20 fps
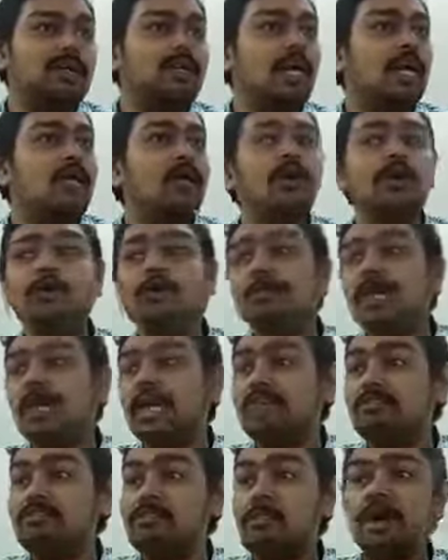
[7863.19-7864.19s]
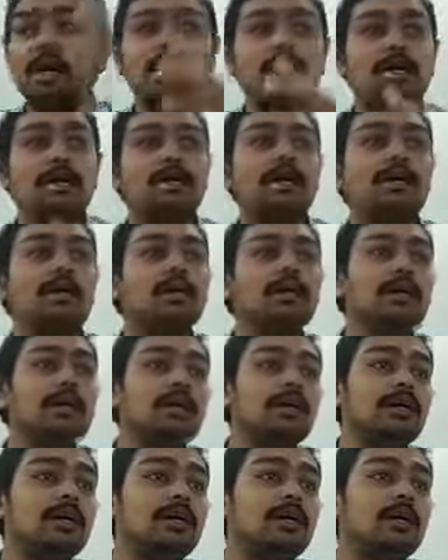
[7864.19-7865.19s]
They are going to take it from a
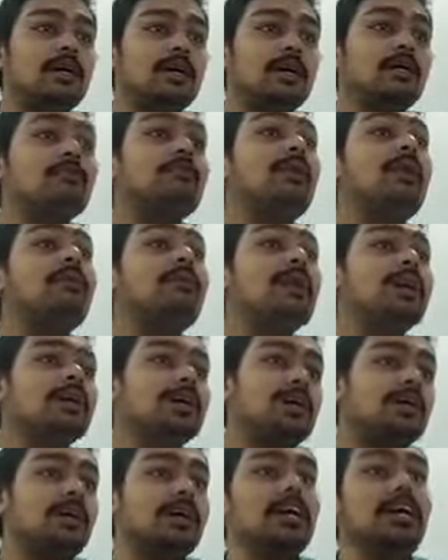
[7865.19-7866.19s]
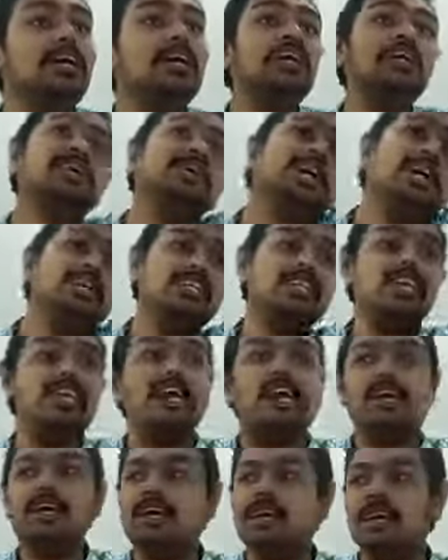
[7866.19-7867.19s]
public,
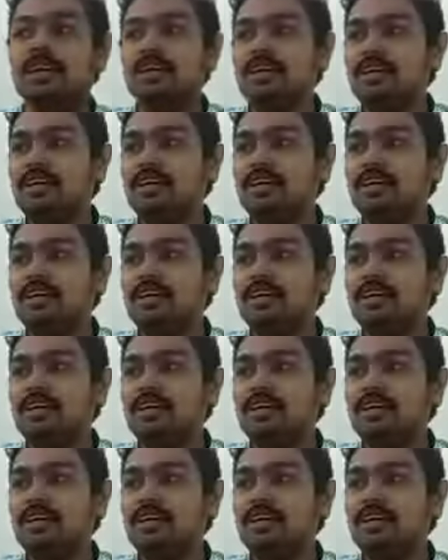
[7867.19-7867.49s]
international.